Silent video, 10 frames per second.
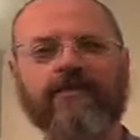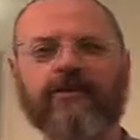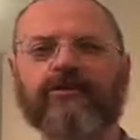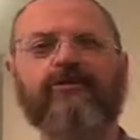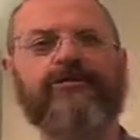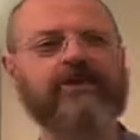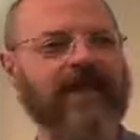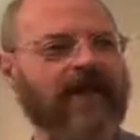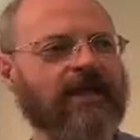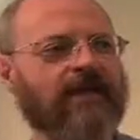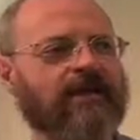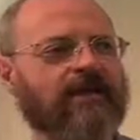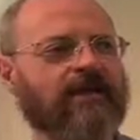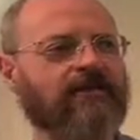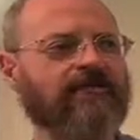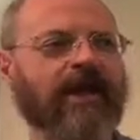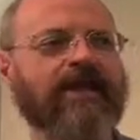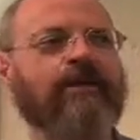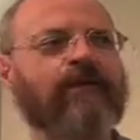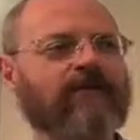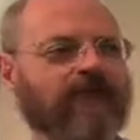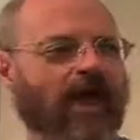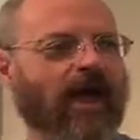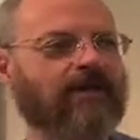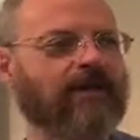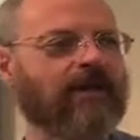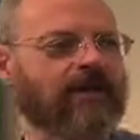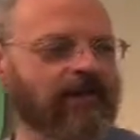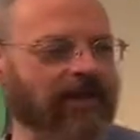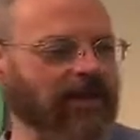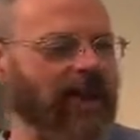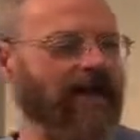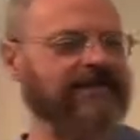which was a mistake, finally get rid of Lot. Then he has